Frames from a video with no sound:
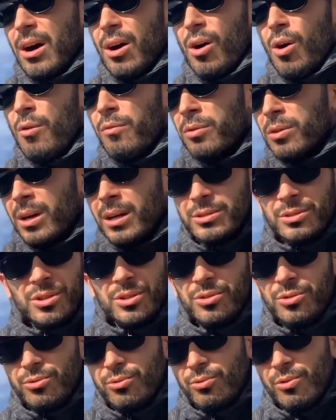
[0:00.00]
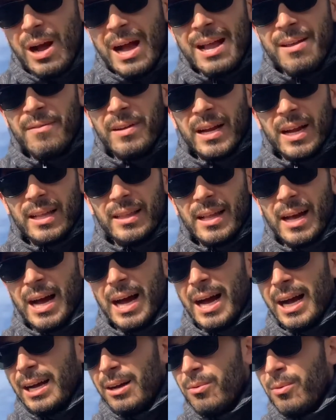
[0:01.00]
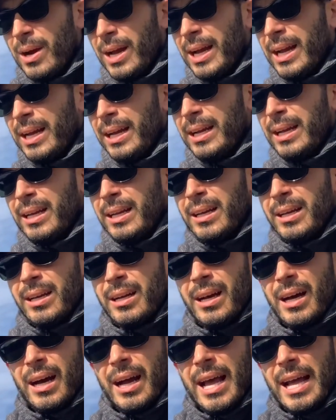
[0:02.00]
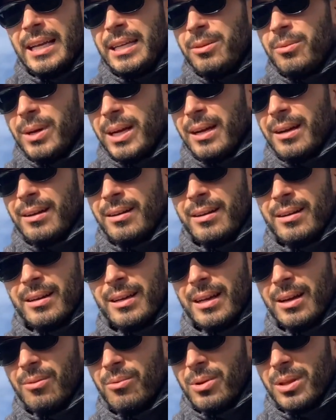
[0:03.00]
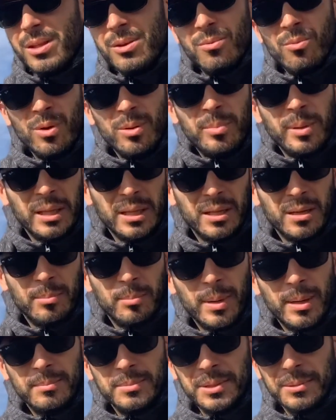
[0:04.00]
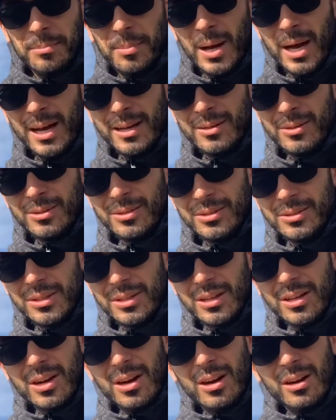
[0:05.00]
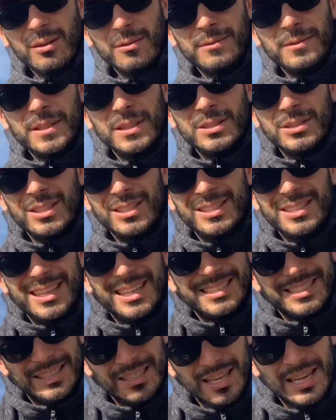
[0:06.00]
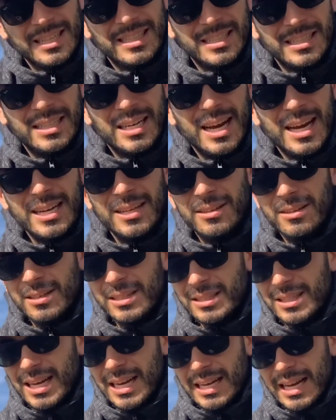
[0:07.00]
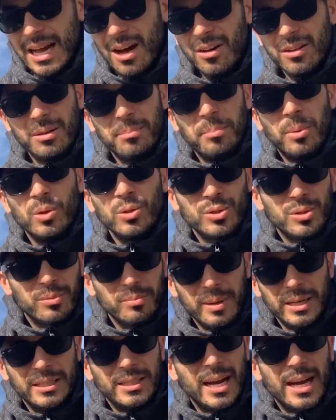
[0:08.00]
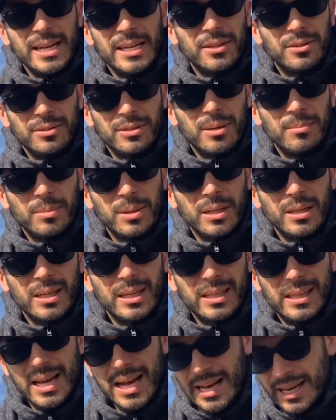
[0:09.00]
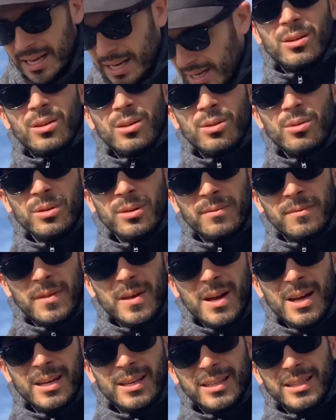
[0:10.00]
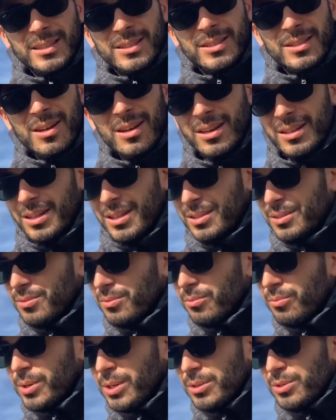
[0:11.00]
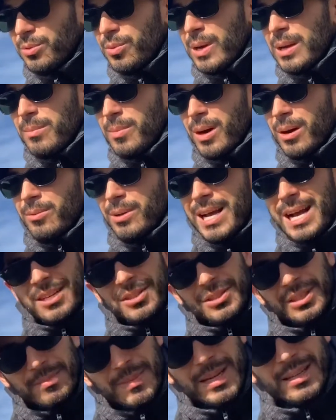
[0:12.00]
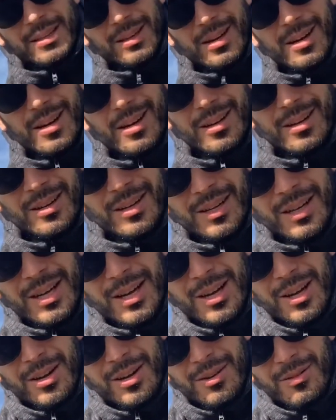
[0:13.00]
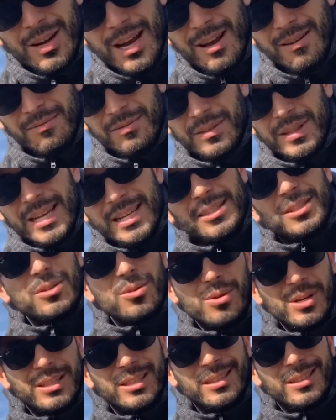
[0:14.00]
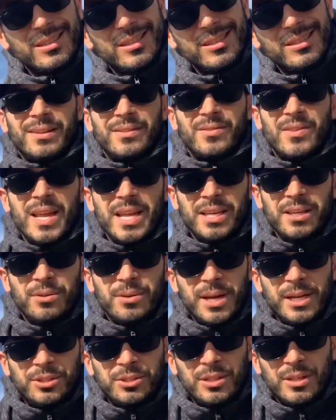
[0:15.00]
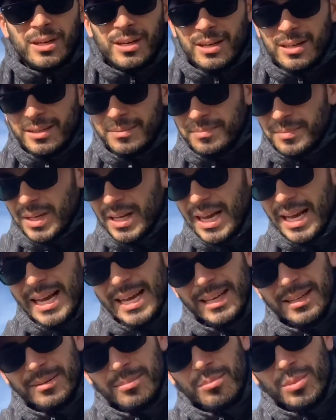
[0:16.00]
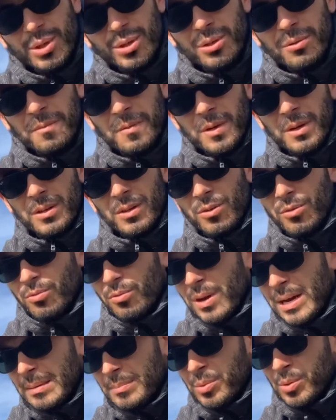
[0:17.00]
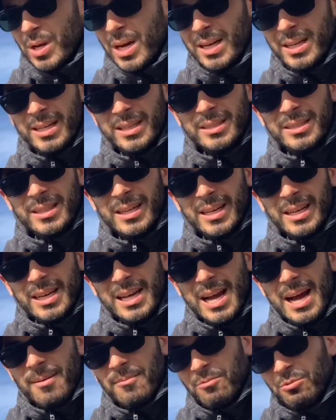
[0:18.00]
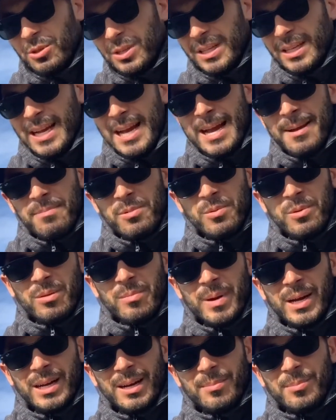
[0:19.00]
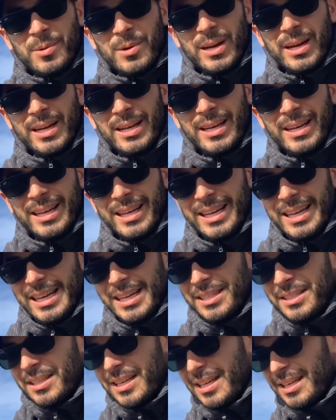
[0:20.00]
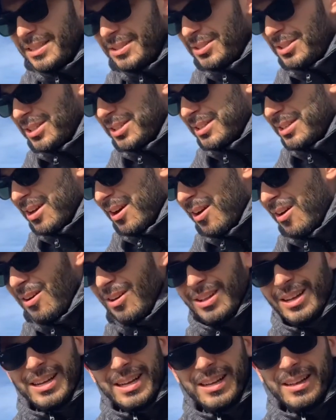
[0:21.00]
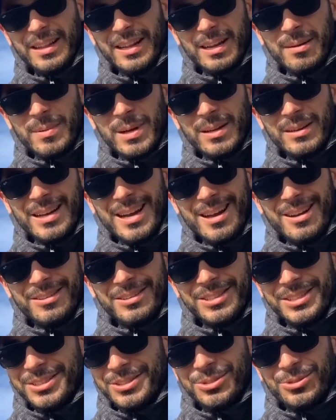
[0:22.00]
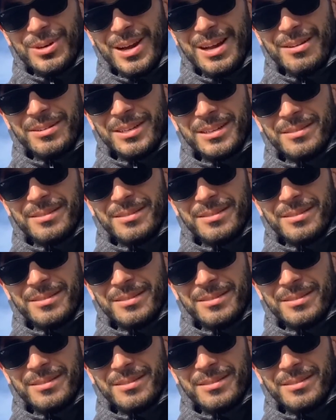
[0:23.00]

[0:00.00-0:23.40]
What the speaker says: Overall, just driving on the highway, anywhere where there would be little bumps and potholes, the car feels just slightly tighter. It's like all the bolts have been tightened or something like that. Who would have thought installing this rear sway bar would actually make the car have less noises? Thank you H&R and Moog for great products. I'm really happy with my upgrade. It's just all I can think about now is driving.